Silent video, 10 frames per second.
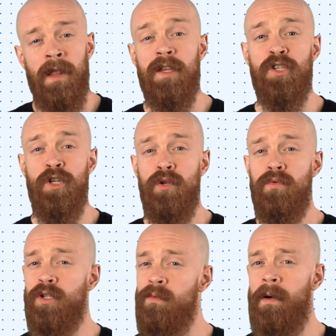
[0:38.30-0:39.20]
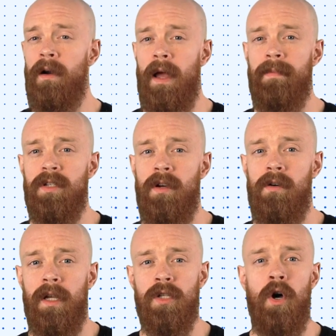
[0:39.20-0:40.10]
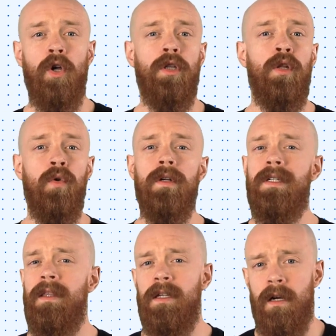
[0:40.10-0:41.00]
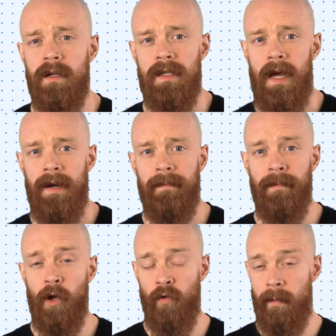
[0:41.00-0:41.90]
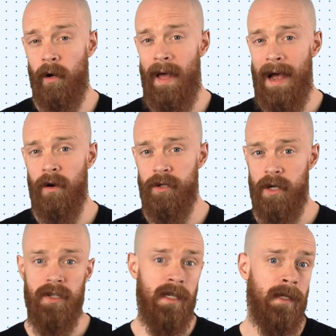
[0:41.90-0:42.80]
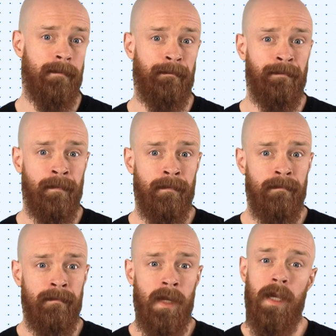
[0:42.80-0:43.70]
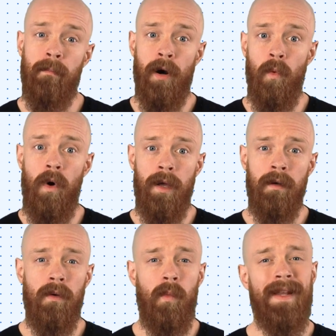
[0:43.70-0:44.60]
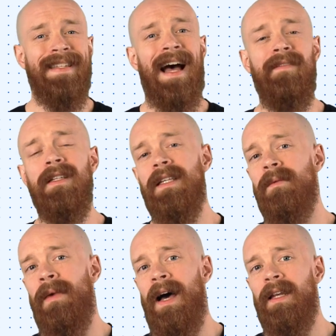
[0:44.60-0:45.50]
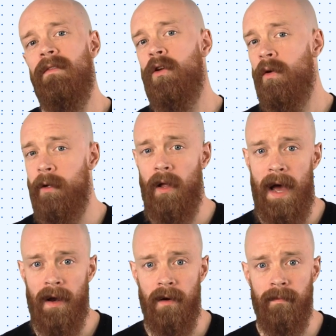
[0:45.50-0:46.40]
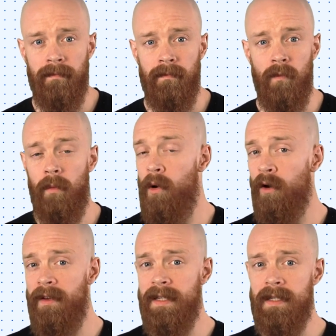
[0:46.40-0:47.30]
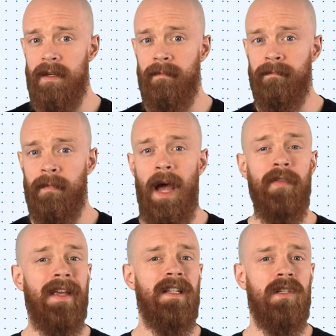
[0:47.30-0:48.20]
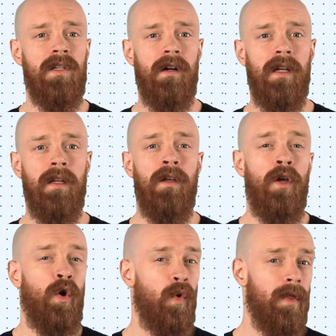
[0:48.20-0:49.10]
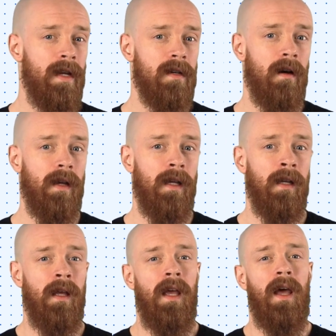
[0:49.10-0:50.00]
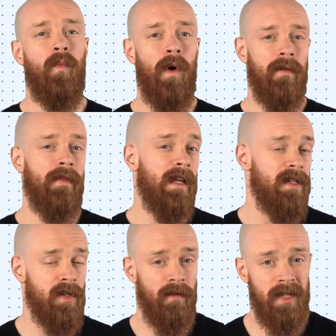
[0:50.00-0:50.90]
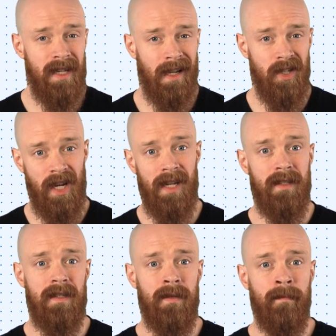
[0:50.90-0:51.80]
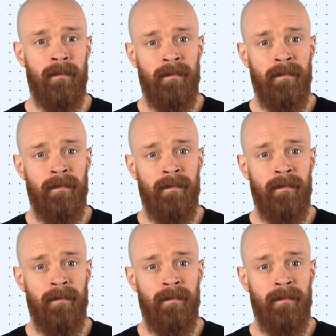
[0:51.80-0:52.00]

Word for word: This new two-part episode is called Lured to the Dark Side, The Criminal Hacker Journey. In part one, we dive into the mind of the criminal hacker, what motivates them, how they get started, who they target, and whether they deserve a second chance.